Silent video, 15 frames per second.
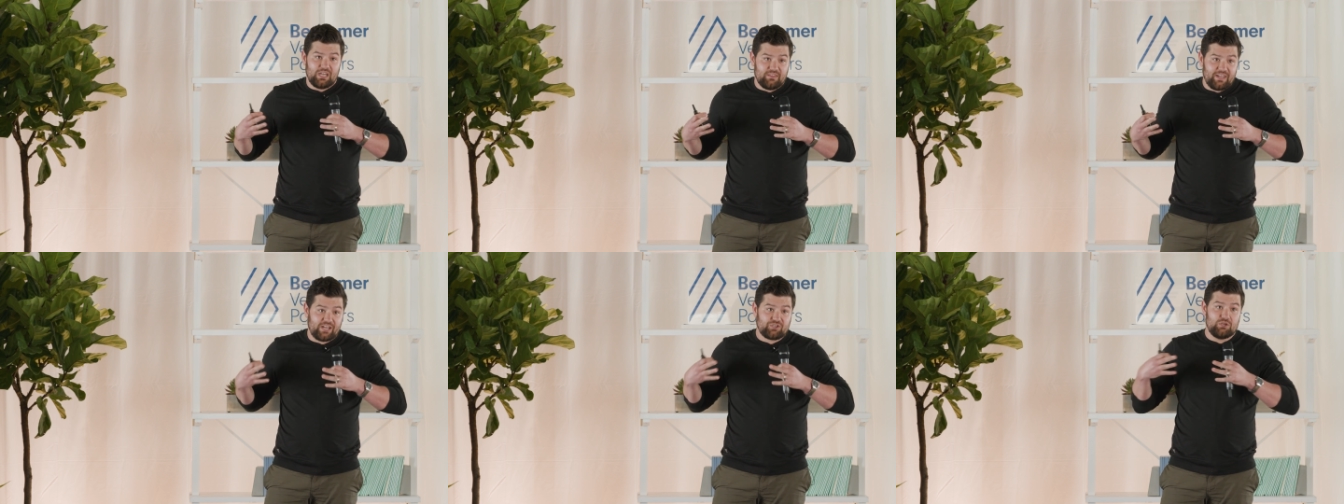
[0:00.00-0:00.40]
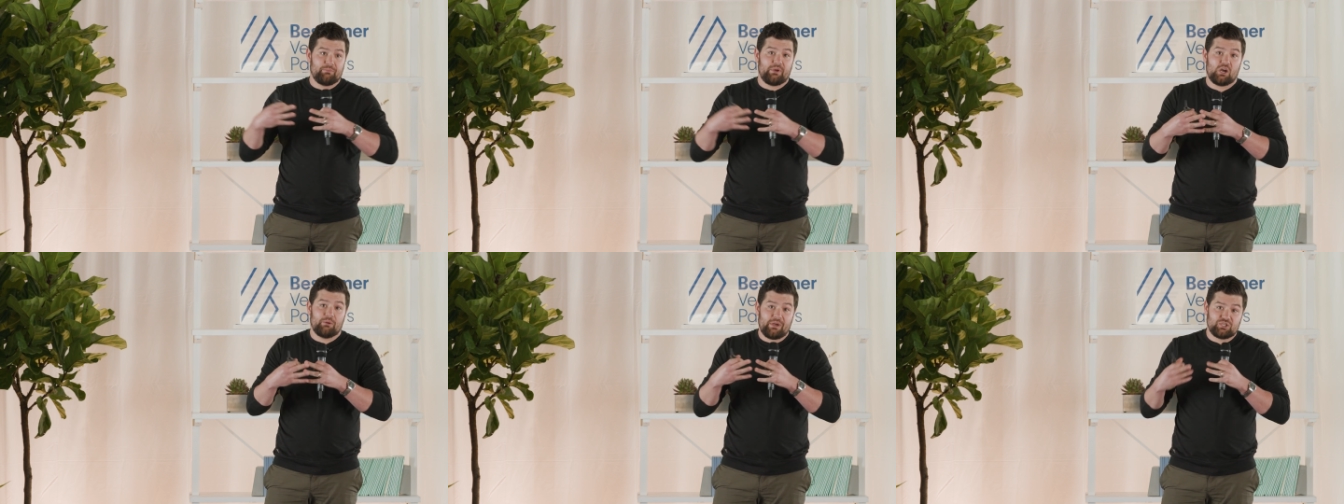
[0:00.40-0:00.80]
and then actually
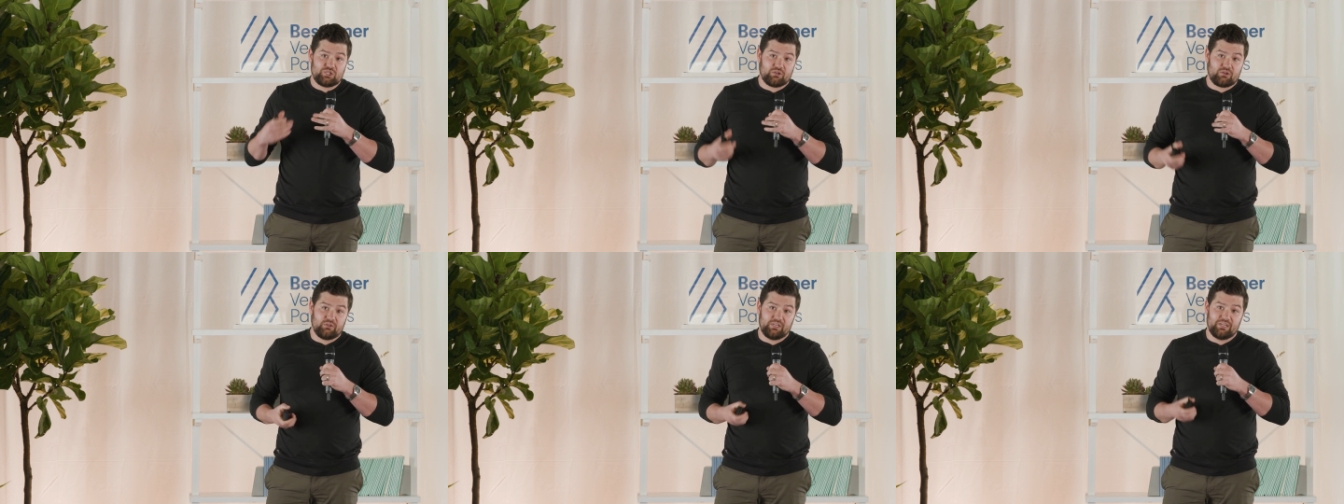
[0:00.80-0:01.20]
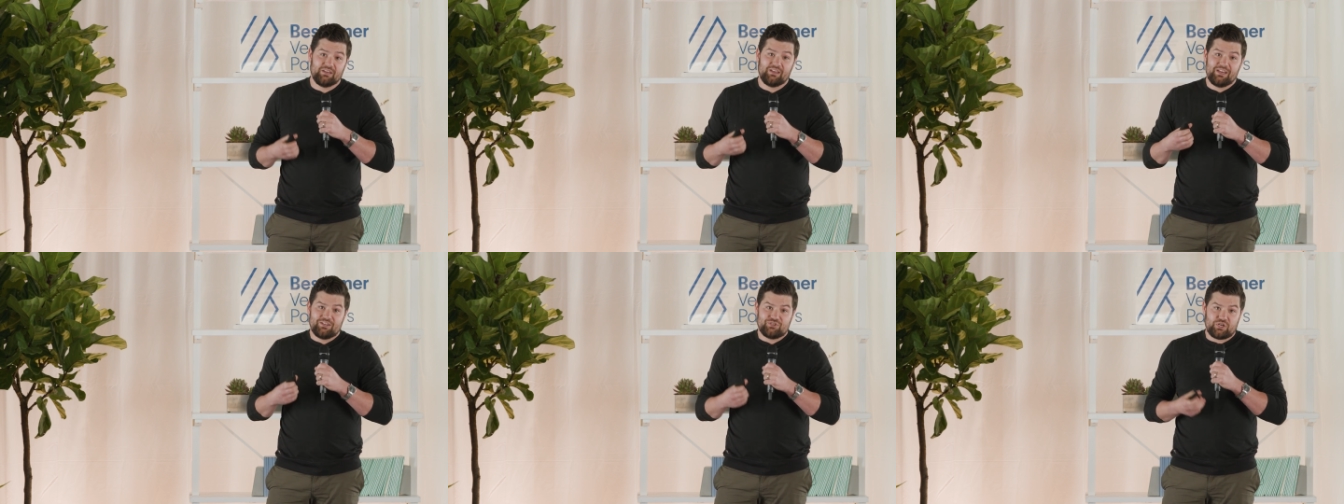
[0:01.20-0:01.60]
parametrically
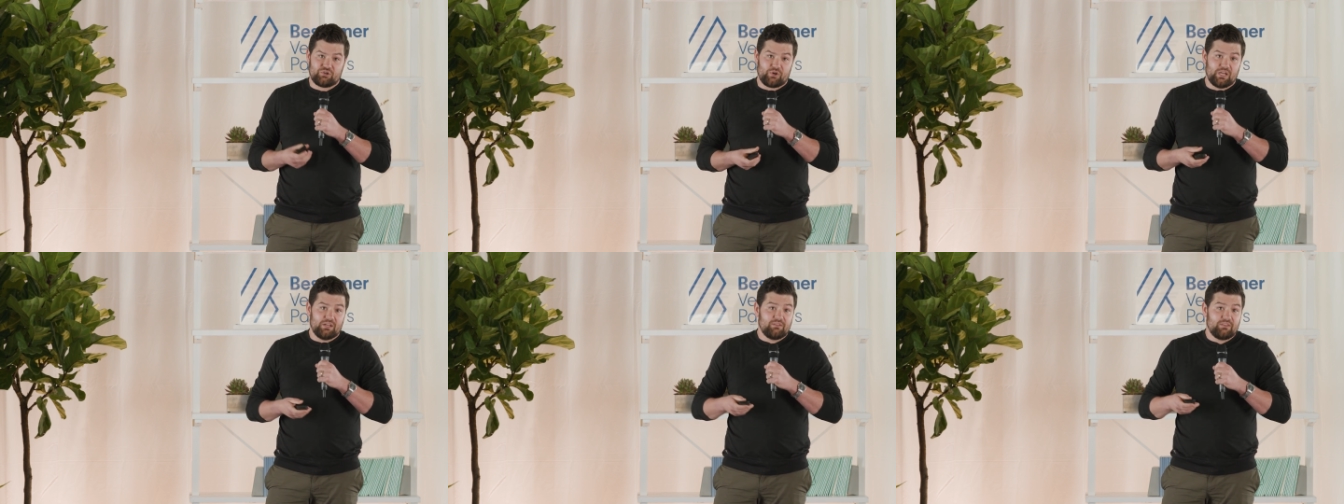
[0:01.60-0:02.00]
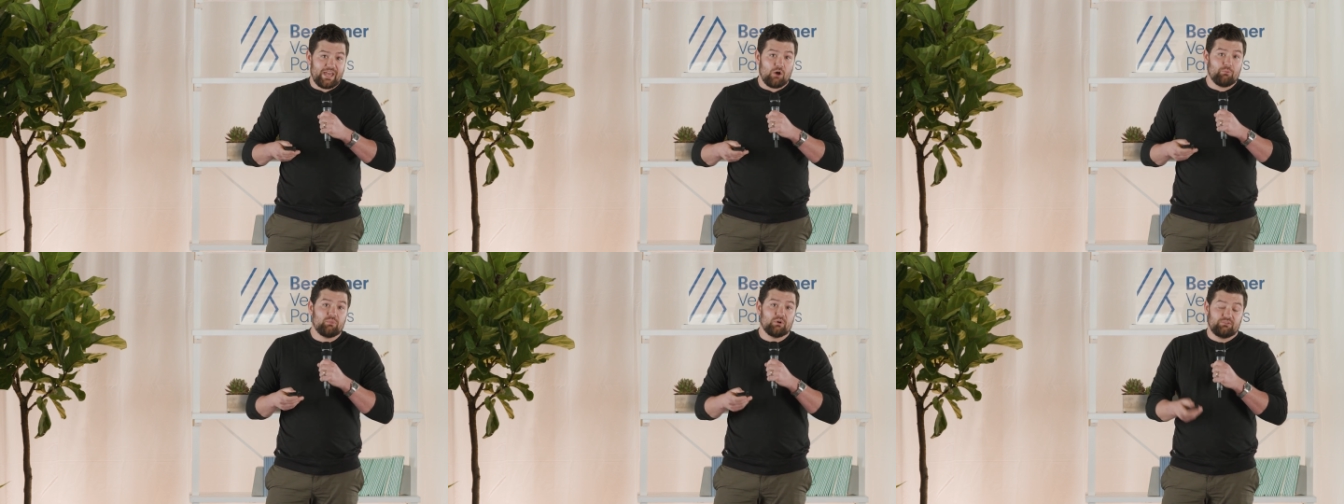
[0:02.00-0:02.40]
generate the
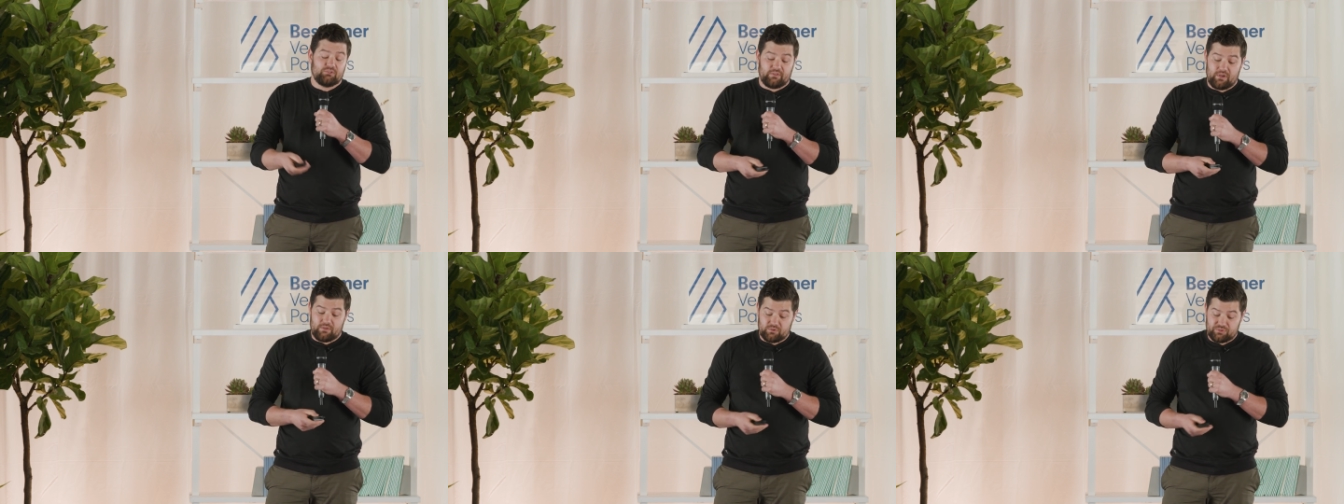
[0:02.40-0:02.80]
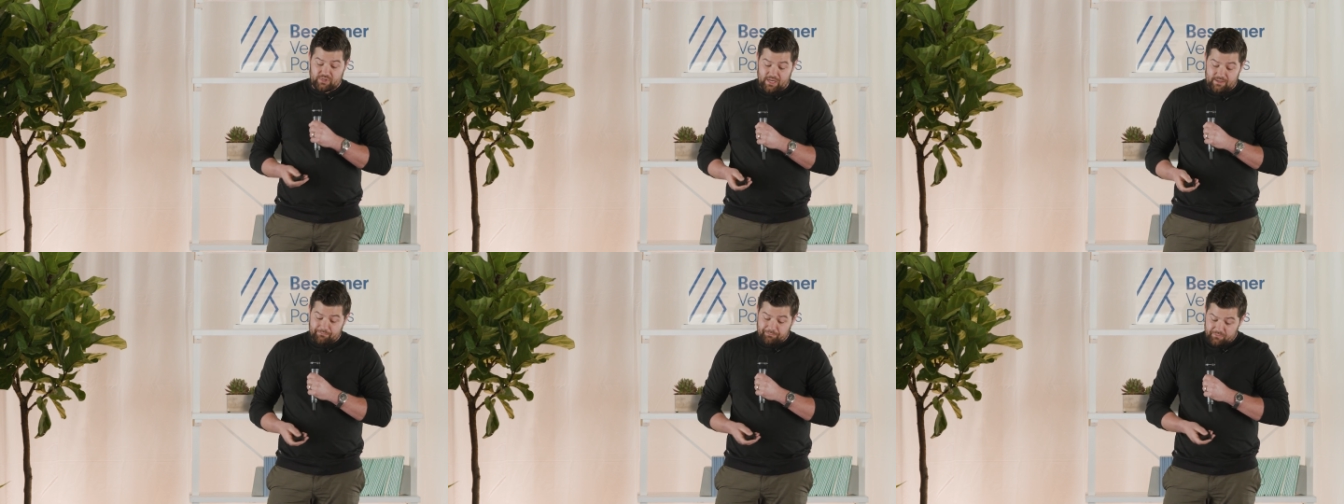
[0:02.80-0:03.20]
outputs on the other
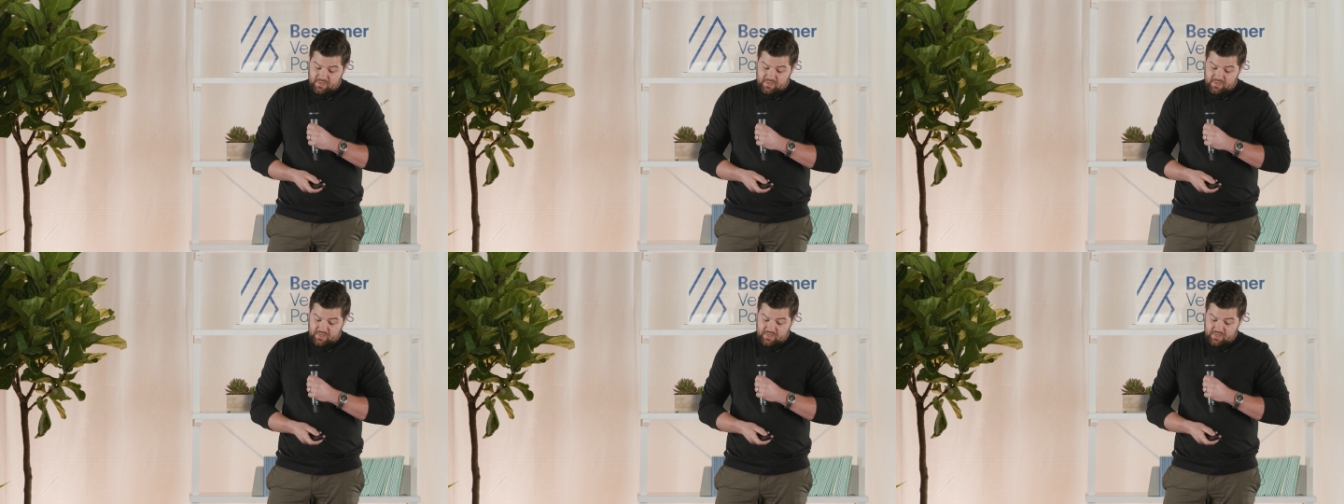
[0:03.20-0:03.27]
side.